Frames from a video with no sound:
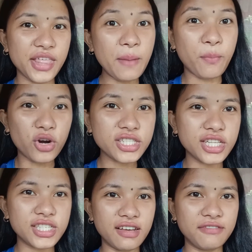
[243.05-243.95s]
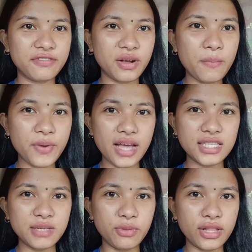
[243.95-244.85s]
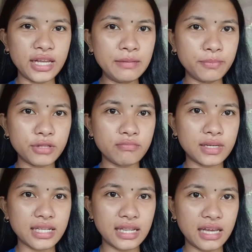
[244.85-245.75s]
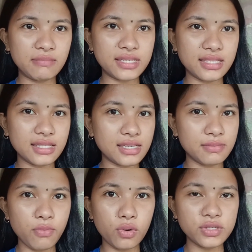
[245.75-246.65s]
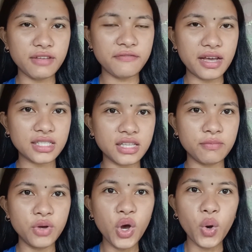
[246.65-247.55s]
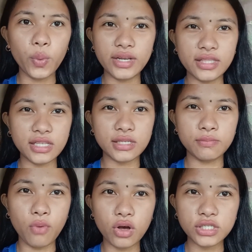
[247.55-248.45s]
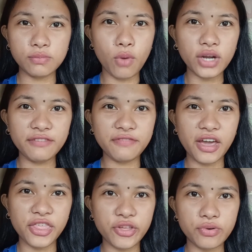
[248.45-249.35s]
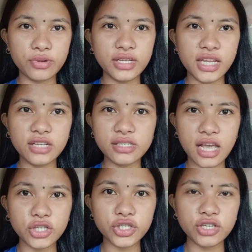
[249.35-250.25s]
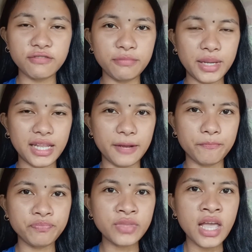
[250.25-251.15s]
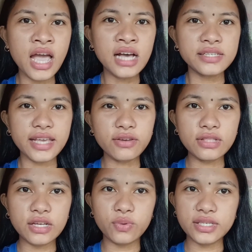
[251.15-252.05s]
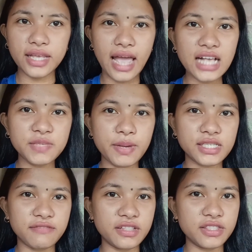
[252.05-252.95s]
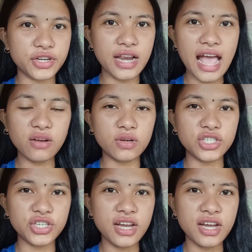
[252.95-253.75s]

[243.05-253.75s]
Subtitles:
the importance of comprehensible input but claims that it is most effective when it is most modified through the negotiation of meaning. Psycholinguistic aspects of interlanguage.